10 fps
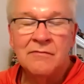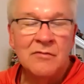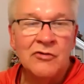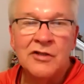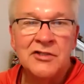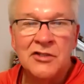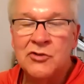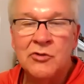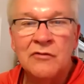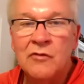really just
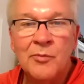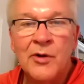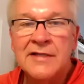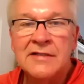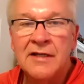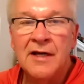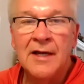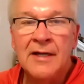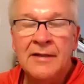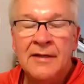joyful praise to God,
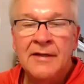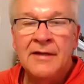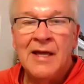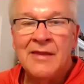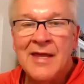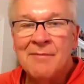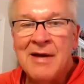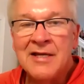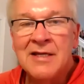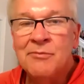and that
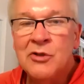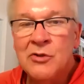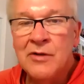might give you